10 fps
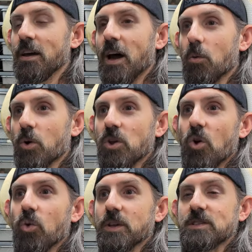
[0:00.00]
I wouldn't
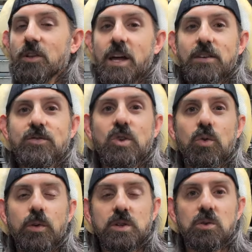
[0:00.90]
only still have
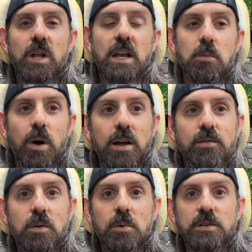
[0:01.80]
2 visual lightning pied
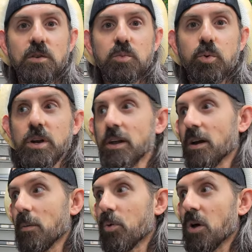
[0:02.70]
females I was breeding.
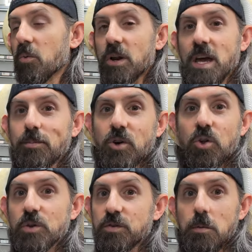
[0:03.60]
I probably would have kept all
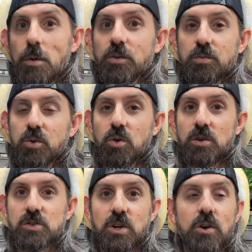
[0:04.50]
those females from 2
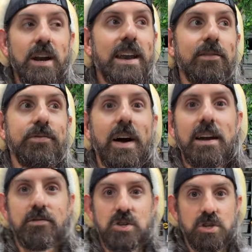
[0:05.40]
years ago, and I'd have
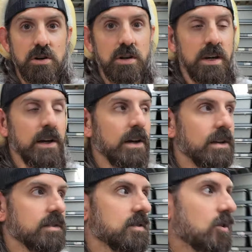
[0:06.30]
5 this year.
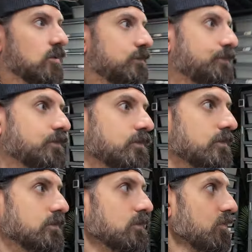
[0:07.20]
So,
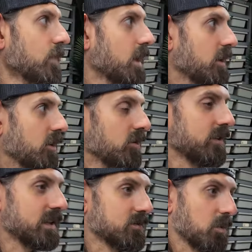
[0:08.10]

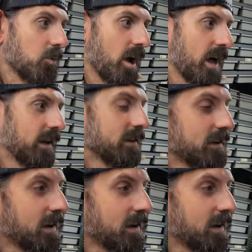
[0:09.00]
that's where we're at.